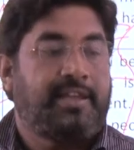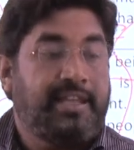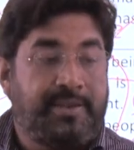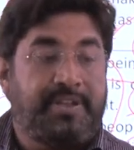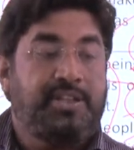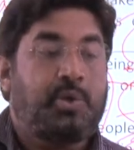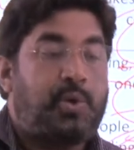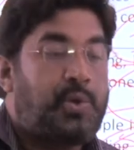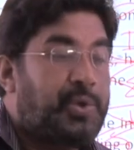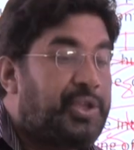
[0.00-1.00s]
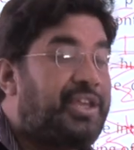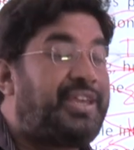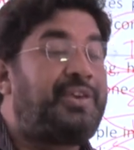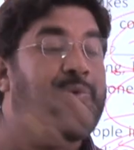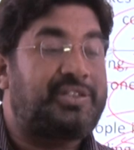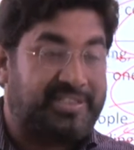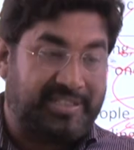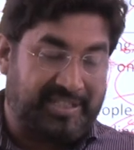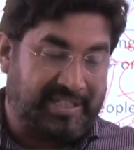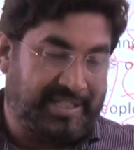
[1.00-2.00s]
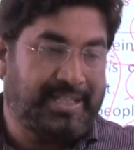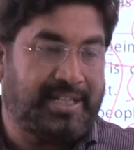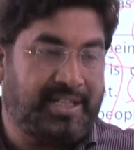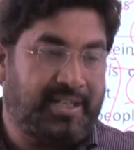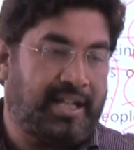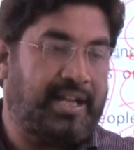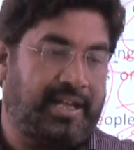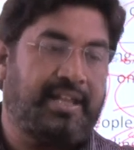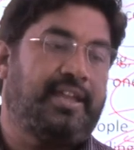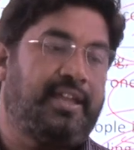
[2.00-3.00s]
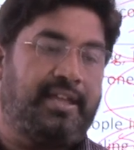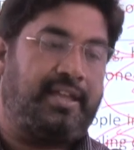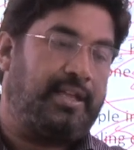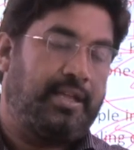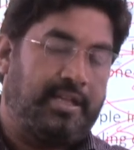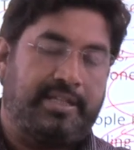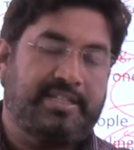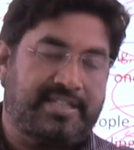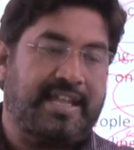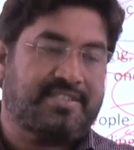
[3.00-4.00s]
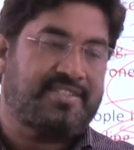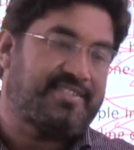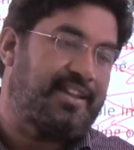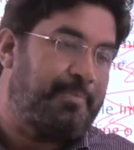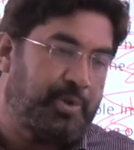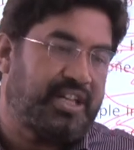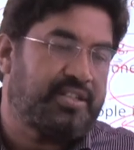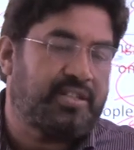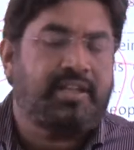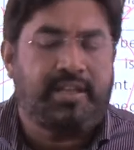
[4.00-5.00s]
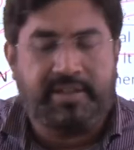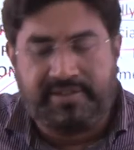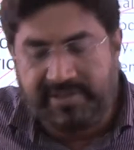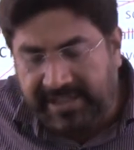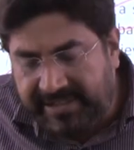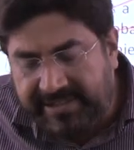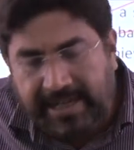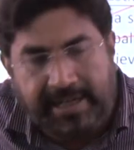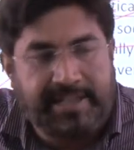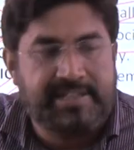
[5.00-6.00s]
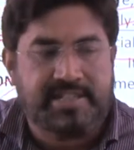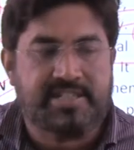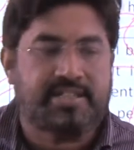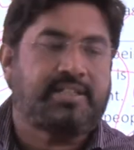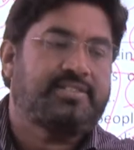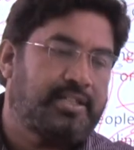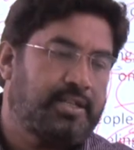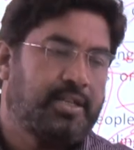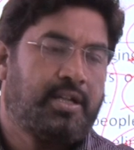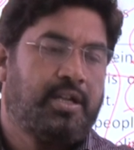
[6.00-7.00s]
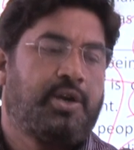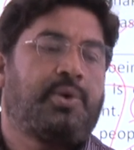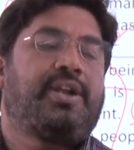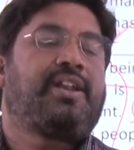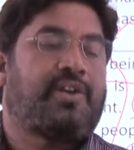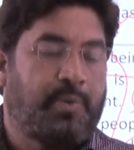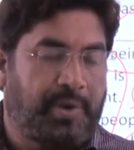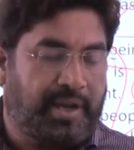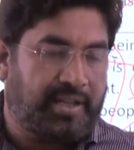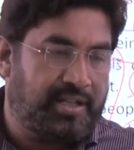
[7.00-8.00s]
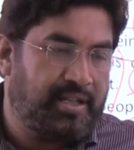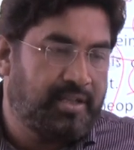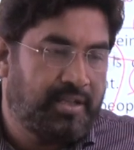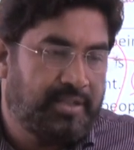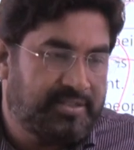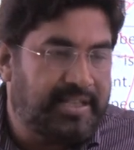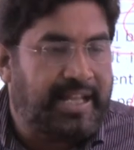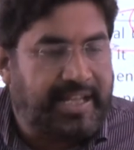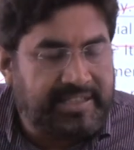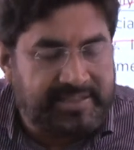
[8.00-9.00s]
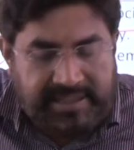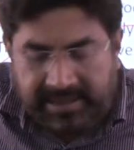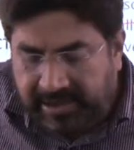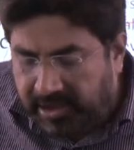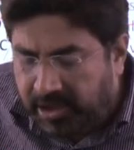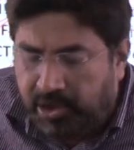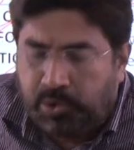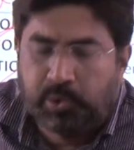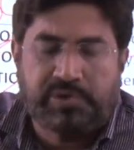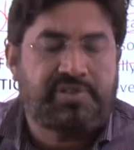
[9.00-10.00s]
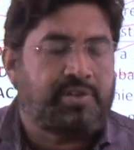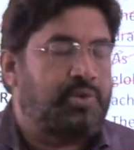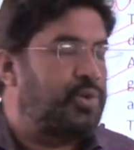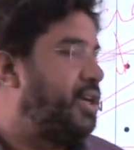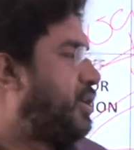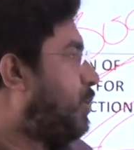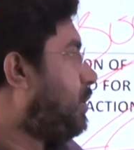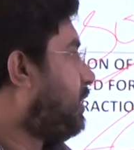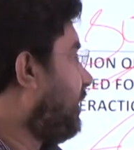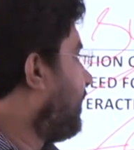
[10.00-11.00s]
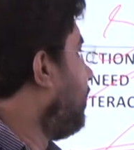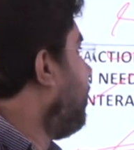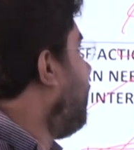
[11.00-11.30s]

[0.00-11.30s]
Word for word: Even though he was none, and this has this reputation, he says that he just does it to encounter the slangs and the trolls, to control it.